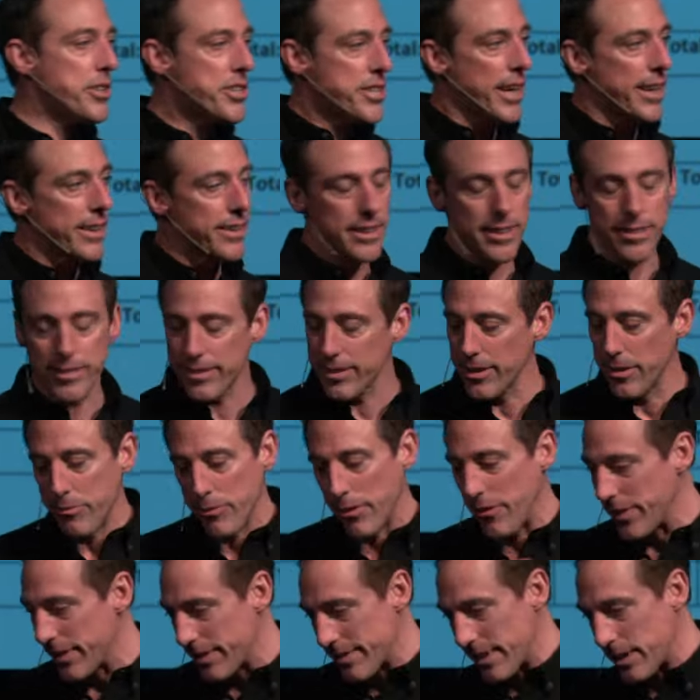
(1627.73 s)
check that stuff
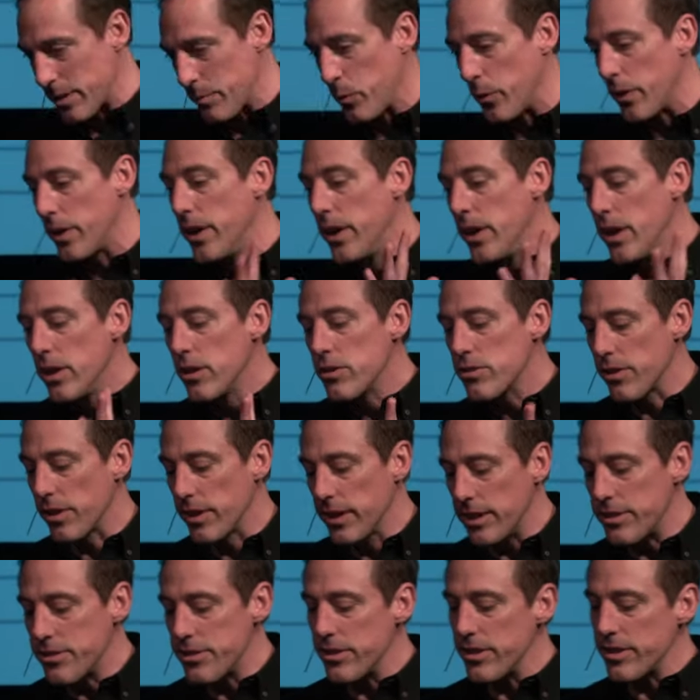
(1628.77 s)
out. That's not the point. So
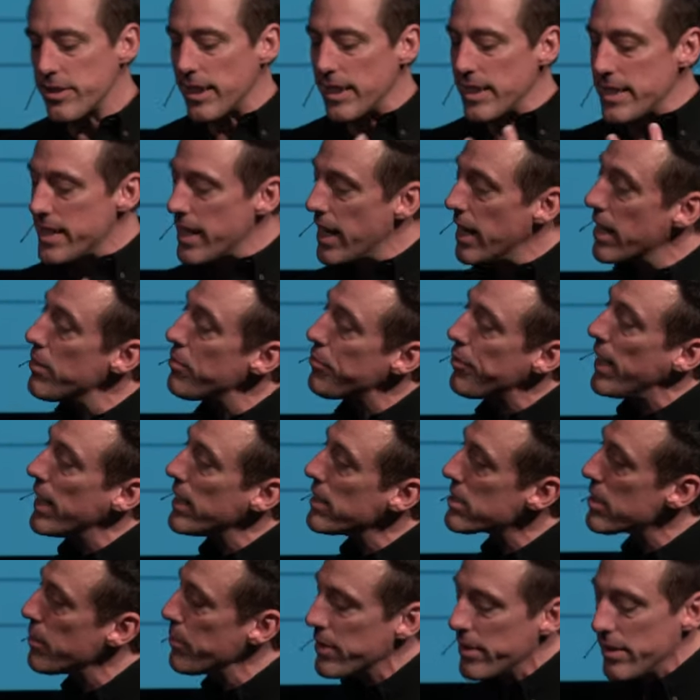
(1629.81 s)
let's just identify
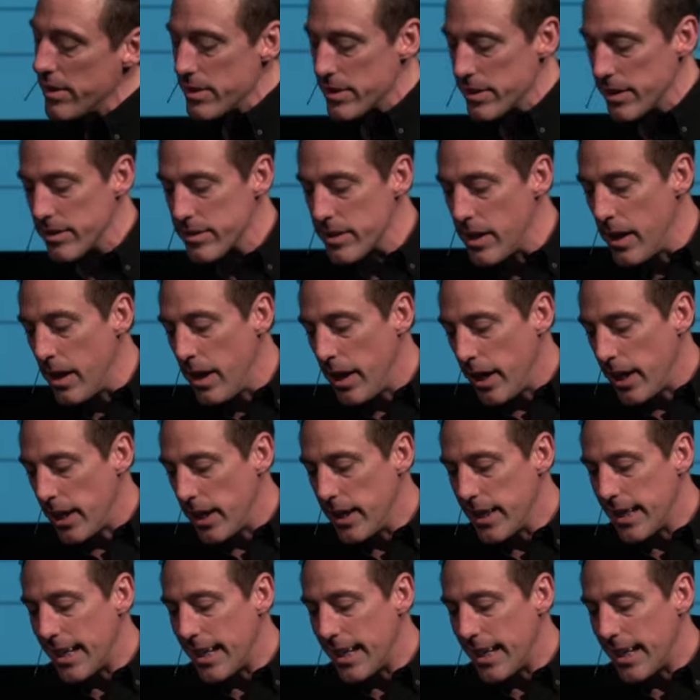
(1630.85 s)
some of these things. In